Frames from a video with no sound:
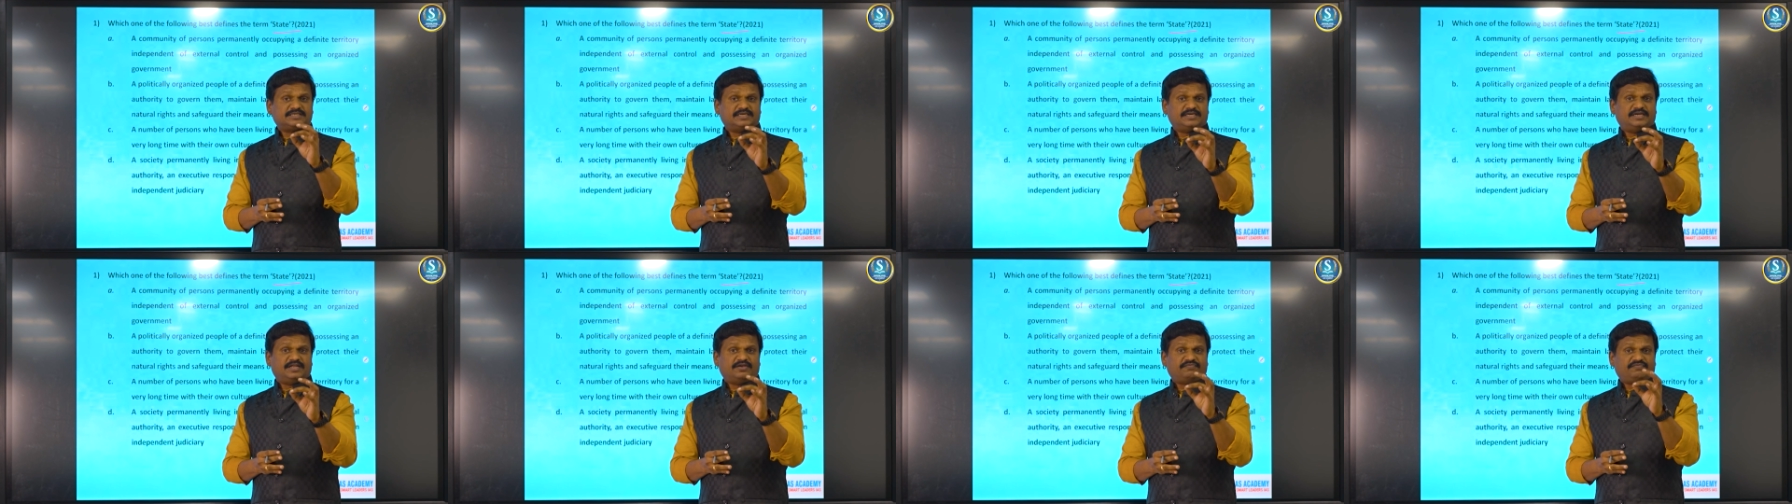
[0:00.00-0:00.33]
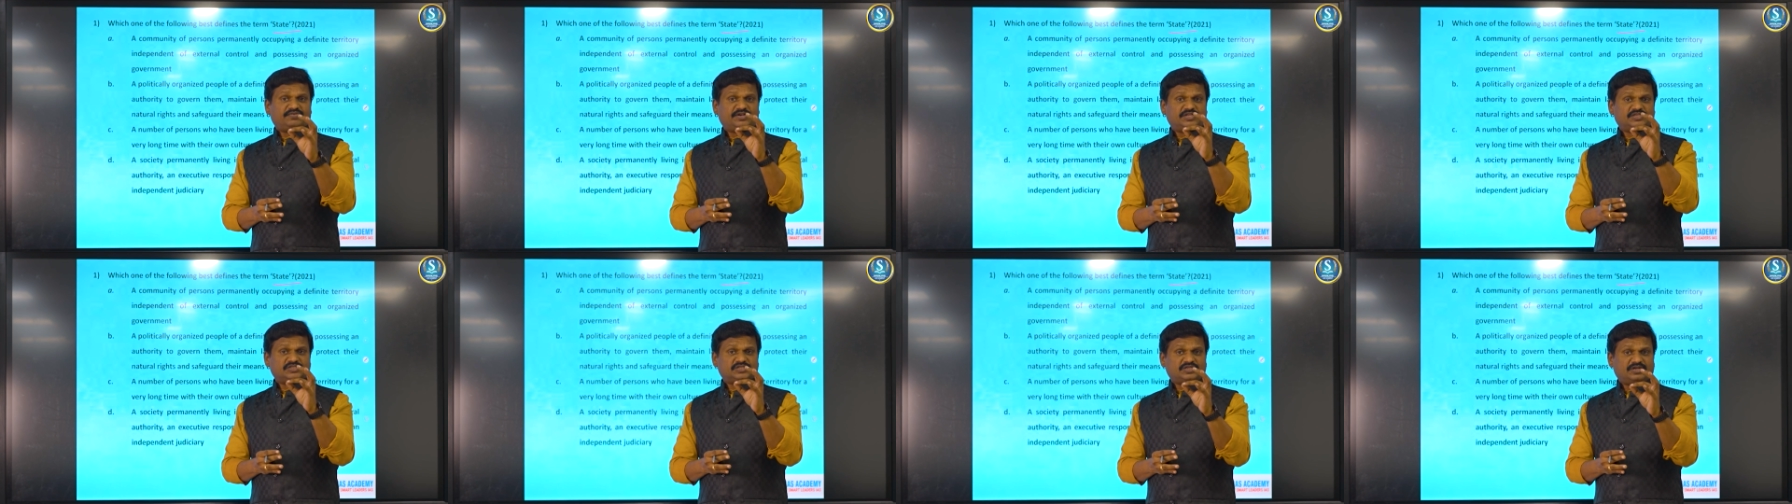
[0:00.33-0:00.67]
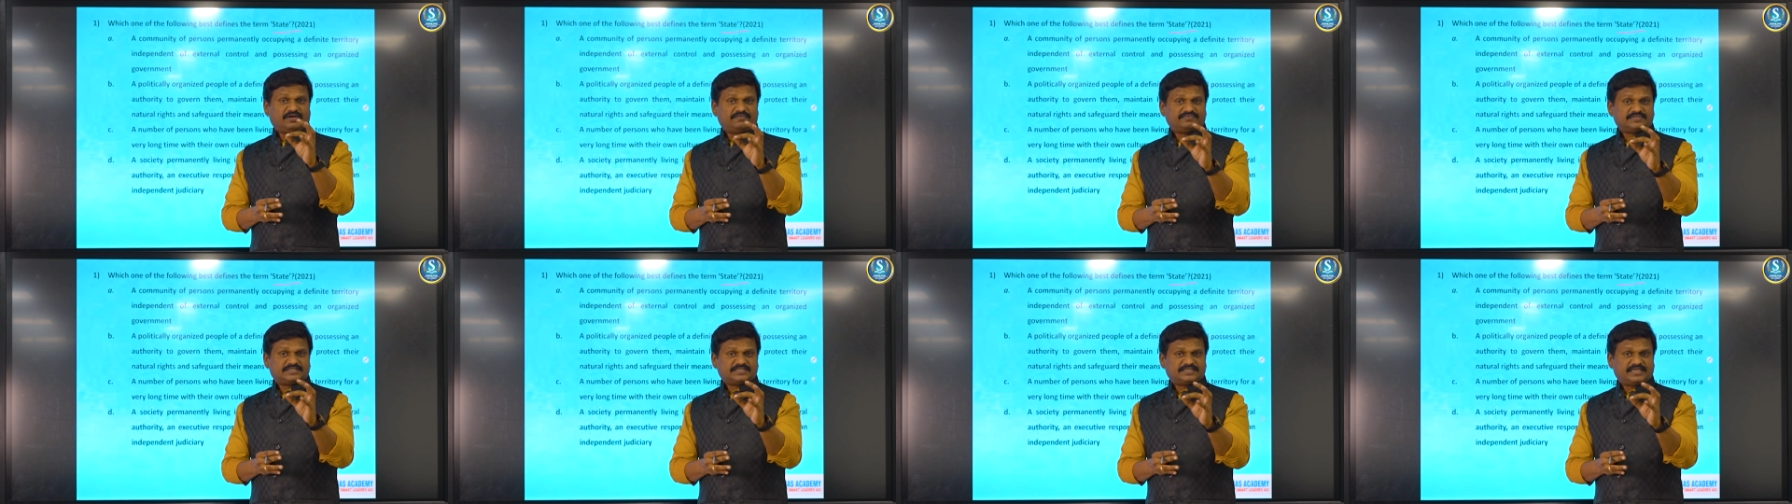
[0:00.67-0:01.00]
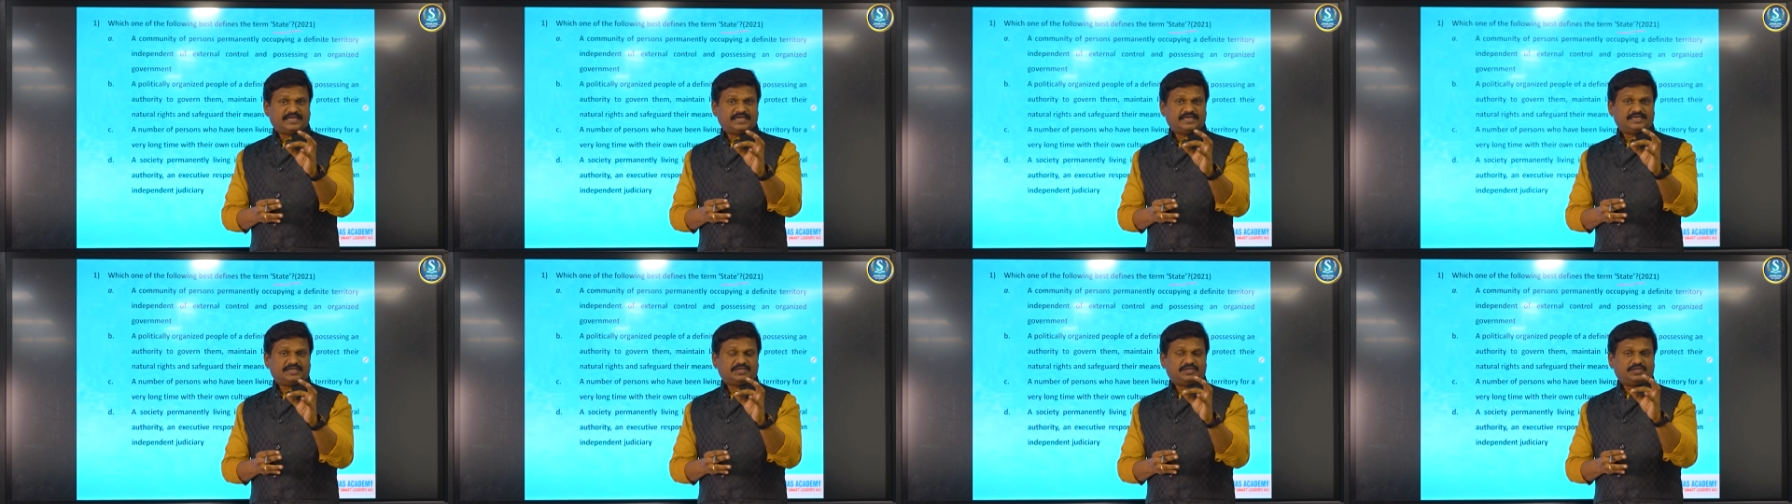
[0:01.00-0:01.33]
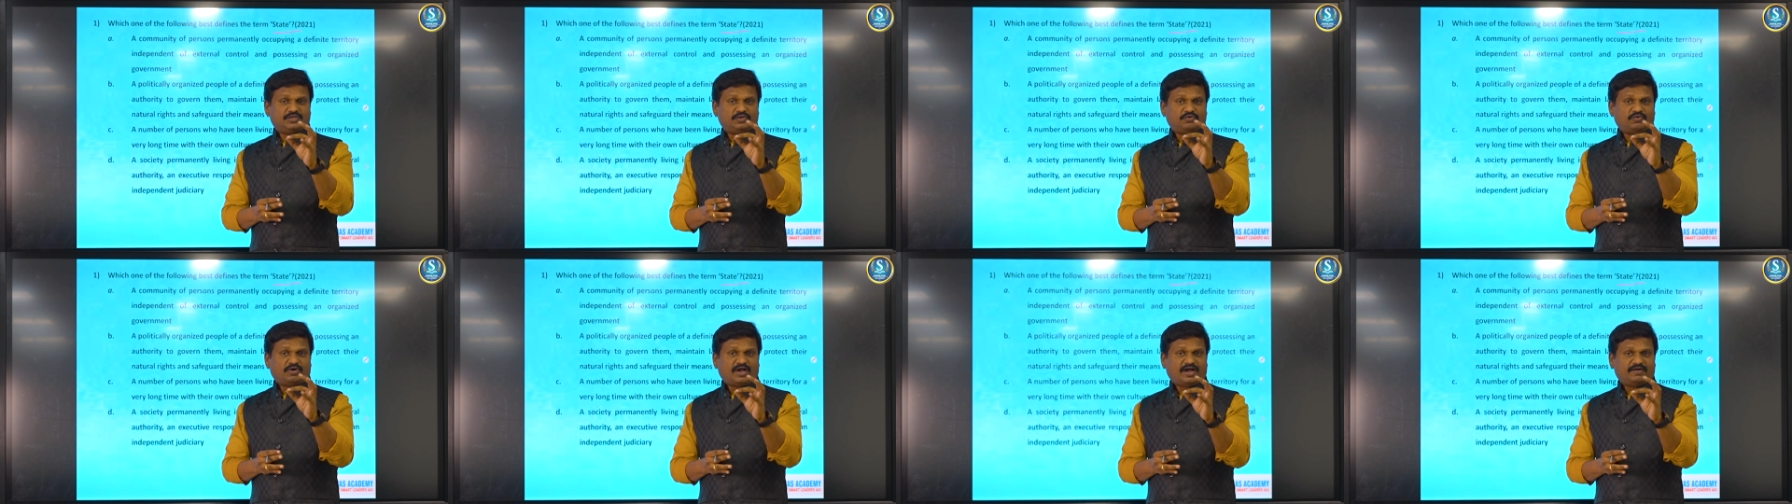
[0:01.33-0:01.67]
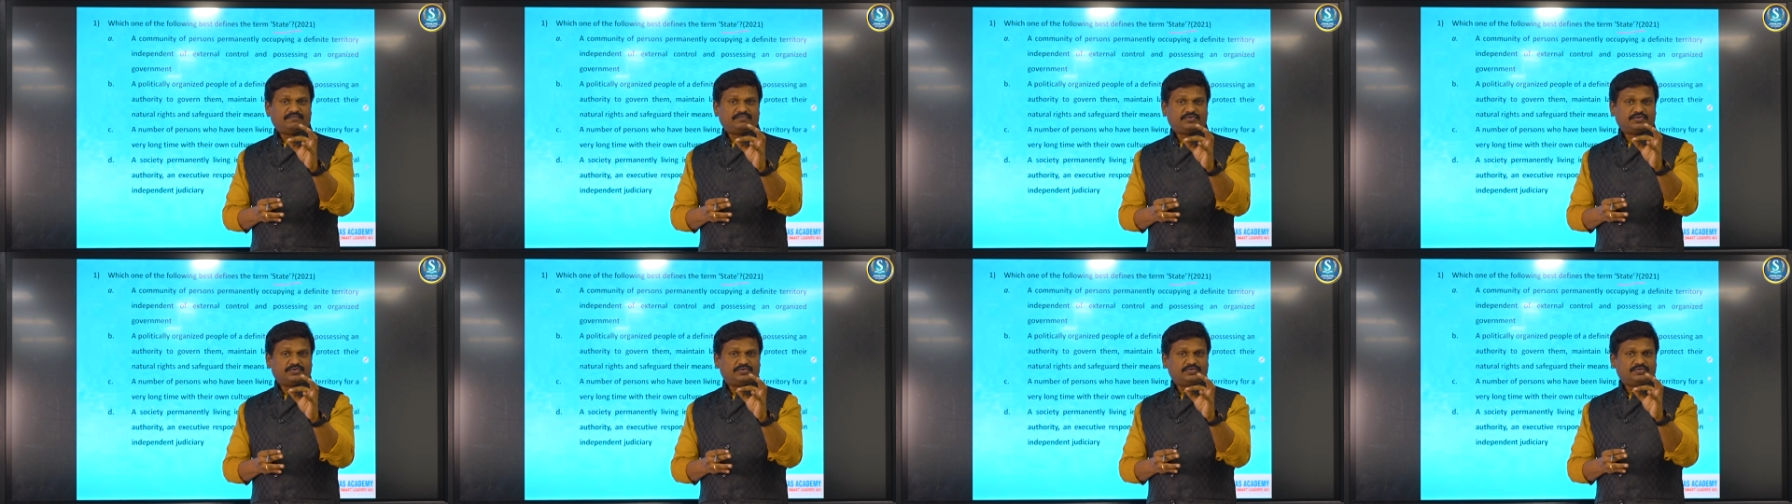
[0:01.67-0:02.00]
definition of state you
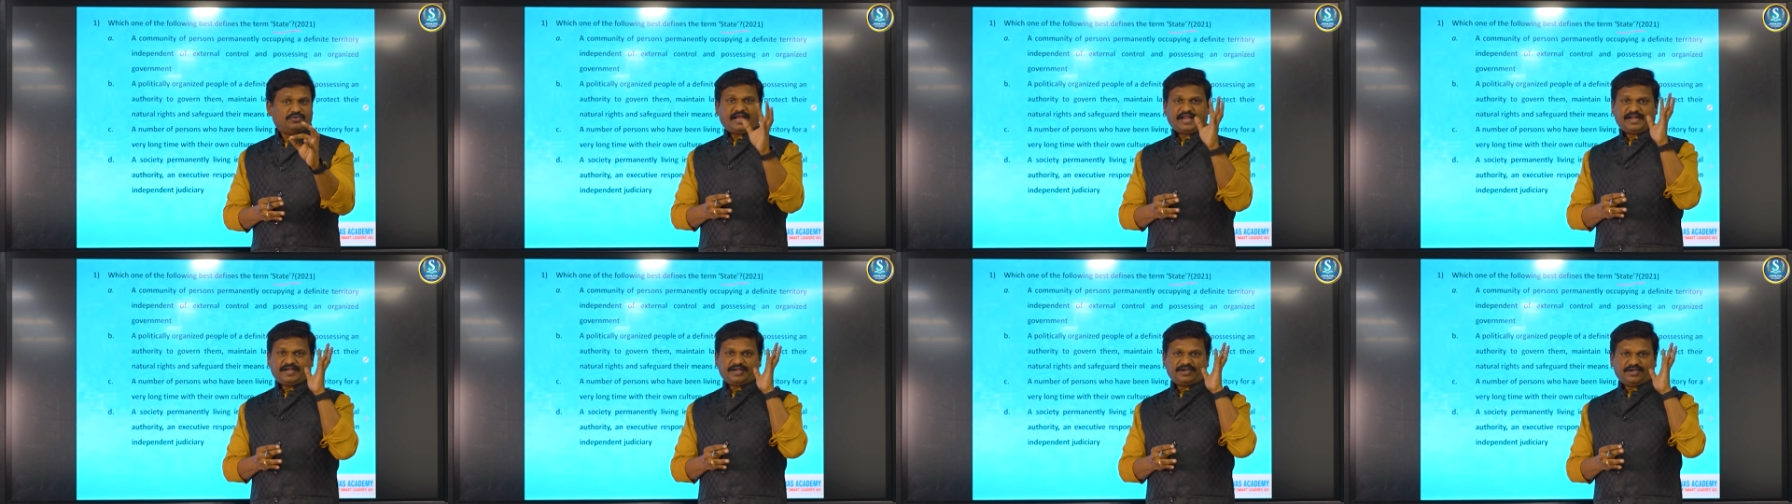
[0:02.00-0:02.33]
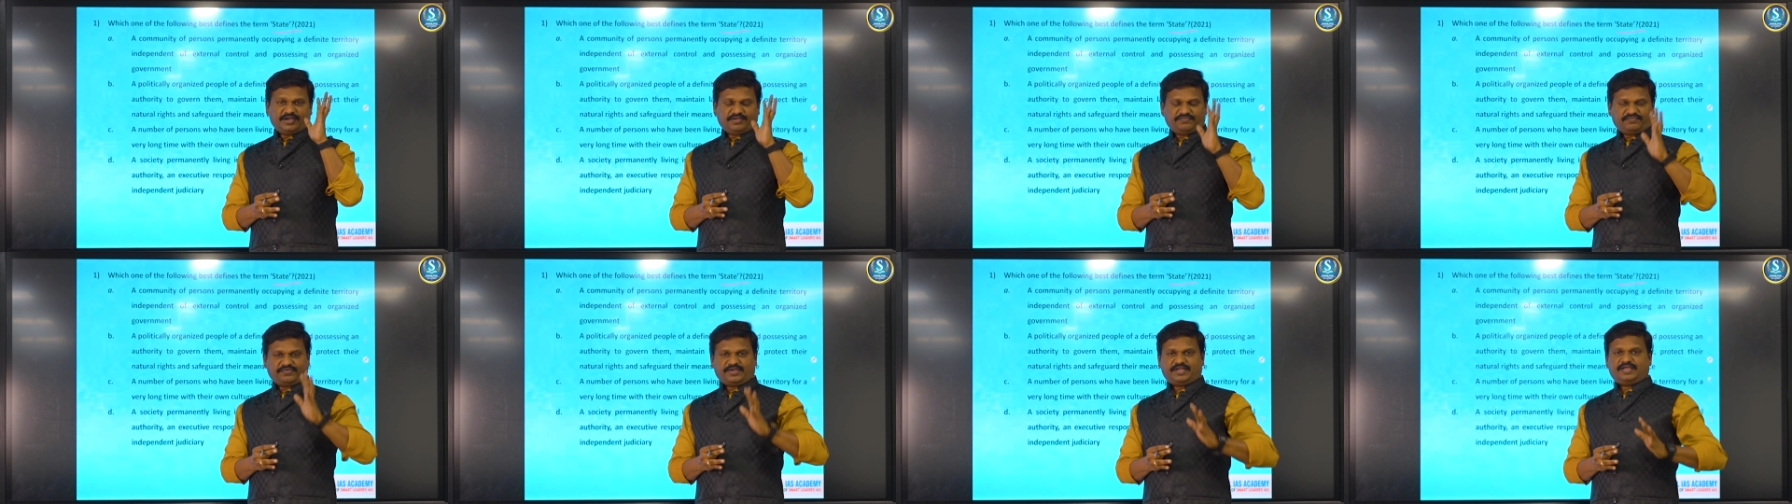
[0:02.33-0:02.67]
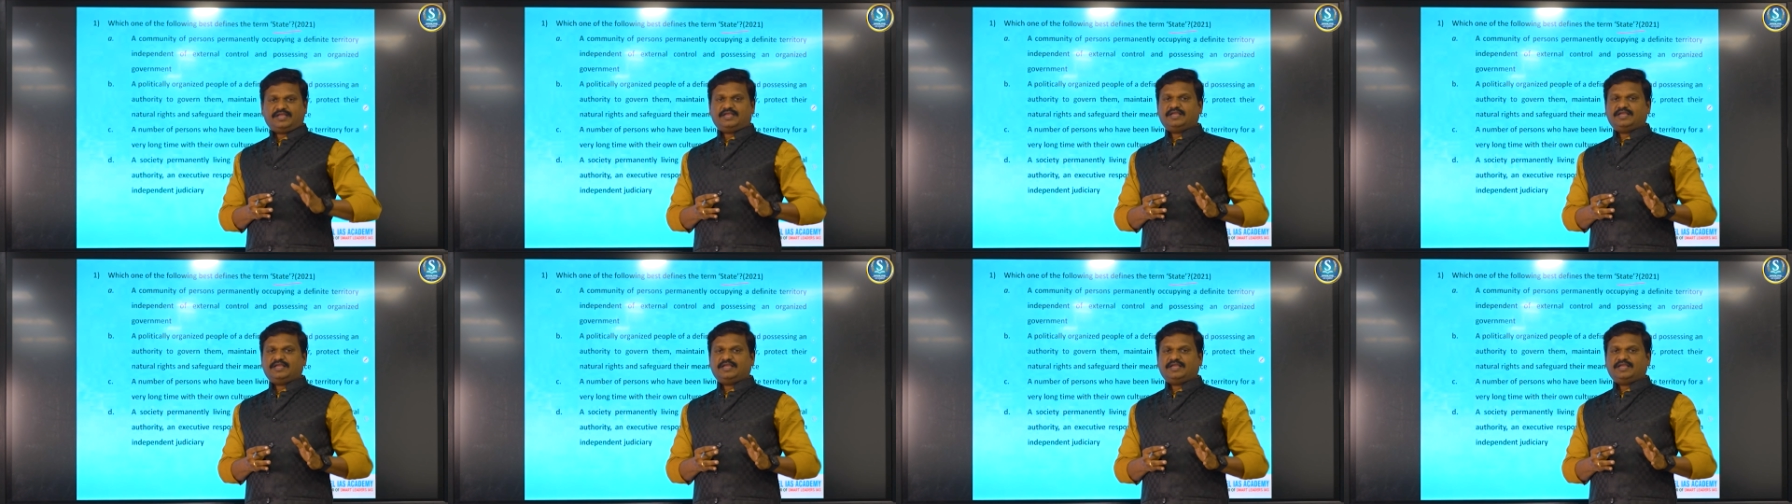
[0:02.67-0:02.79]
have to identify.